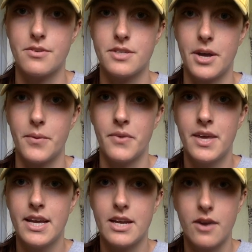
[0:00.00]
So
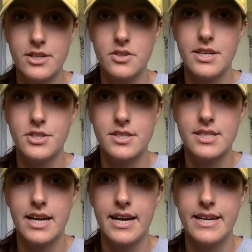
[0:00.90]

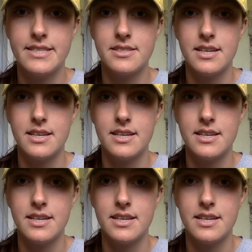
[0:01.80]
congratulations, guys,